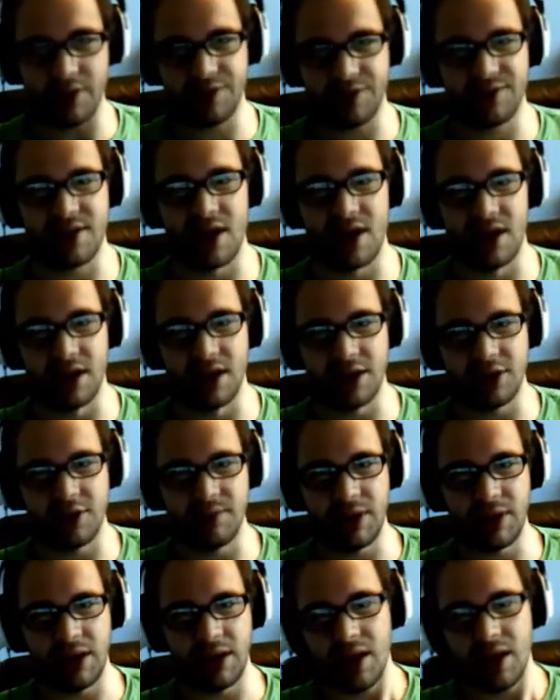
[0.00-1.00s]
kind to
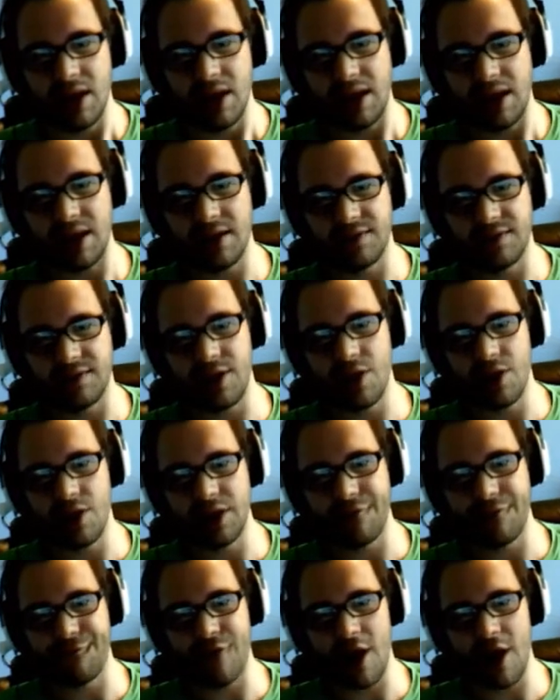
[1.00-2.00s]
me. He is the only
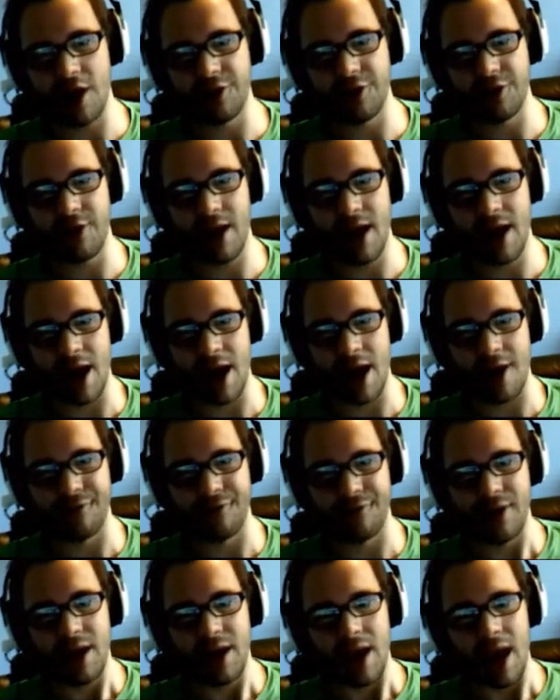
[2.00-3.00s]
father I have,
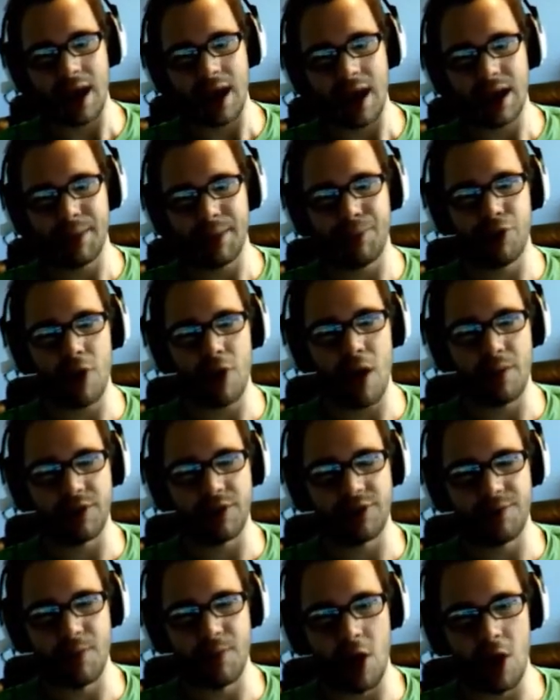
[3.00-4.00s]
and I
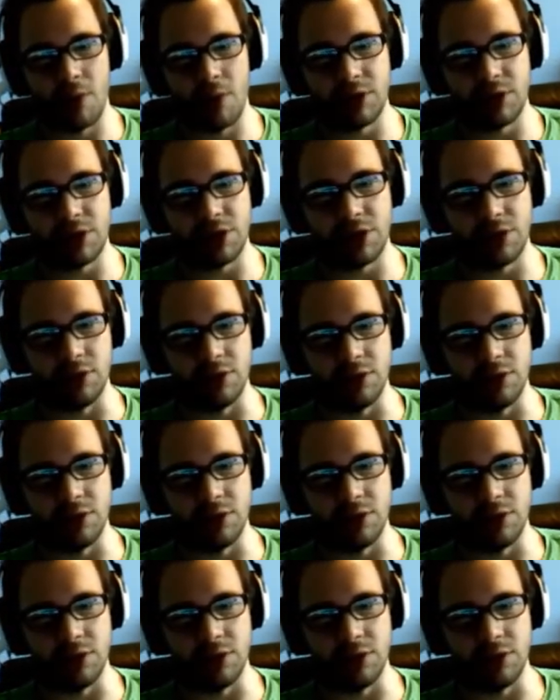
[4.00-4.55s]
promised Mom too.